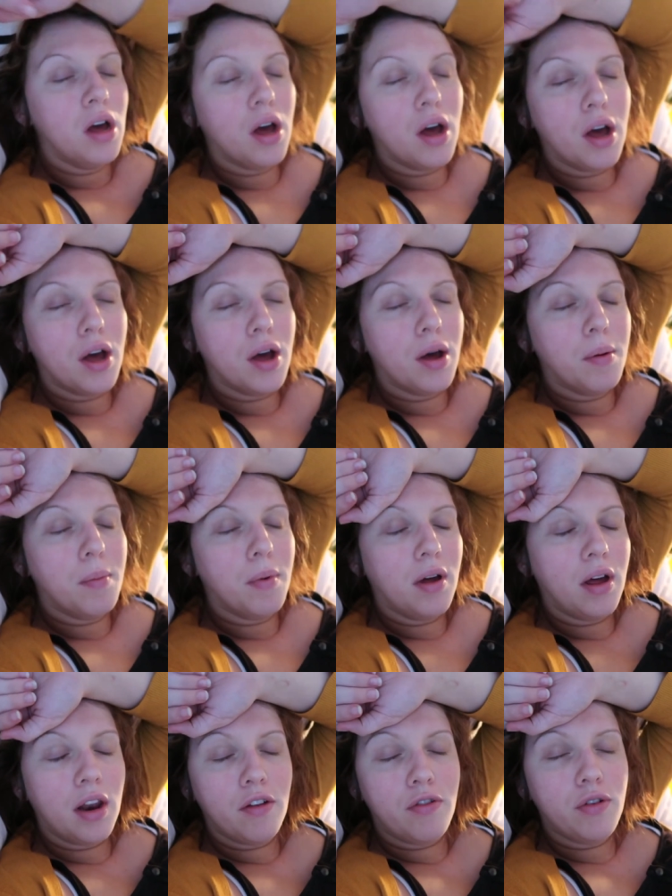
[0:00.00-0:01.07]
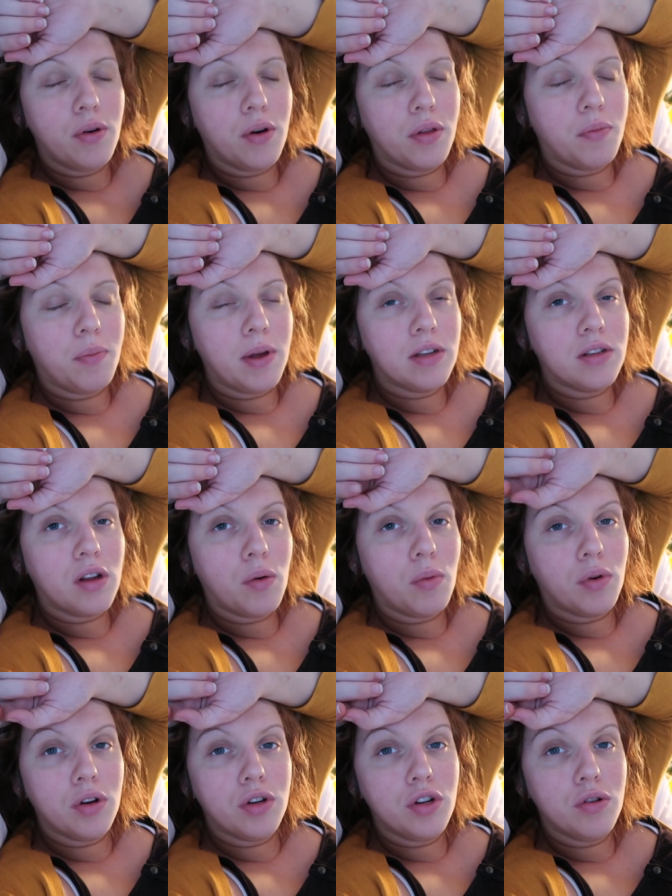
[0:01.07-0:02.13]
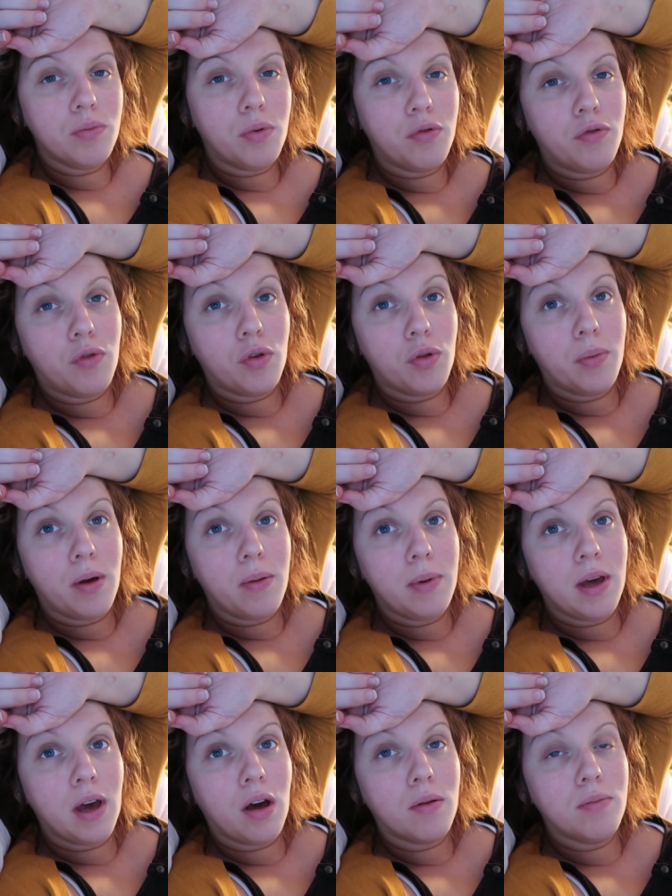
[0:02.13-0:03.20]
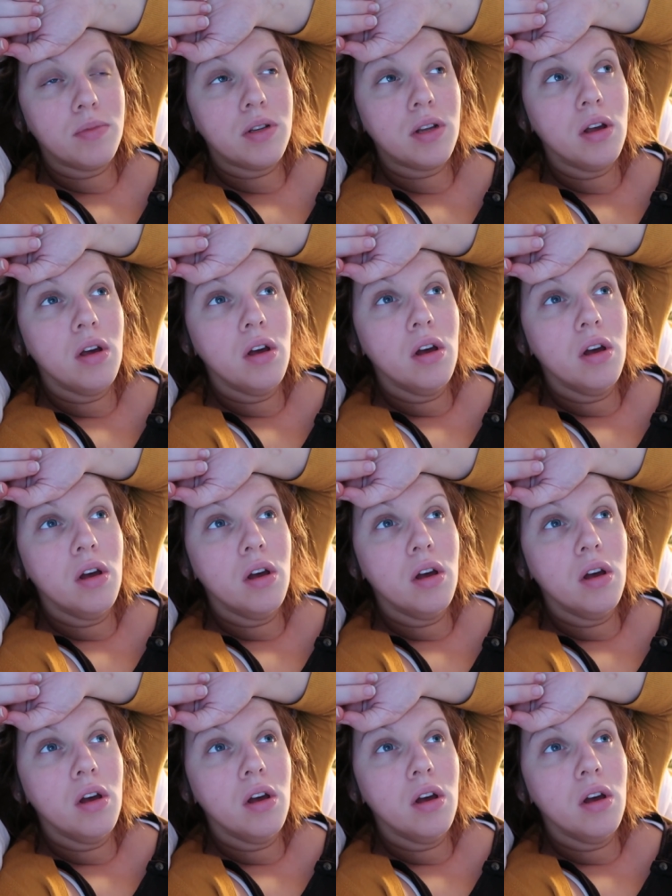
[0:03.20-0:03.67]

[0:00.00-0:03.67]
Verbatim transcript: um, and a few other bits that I want to do before the baby comes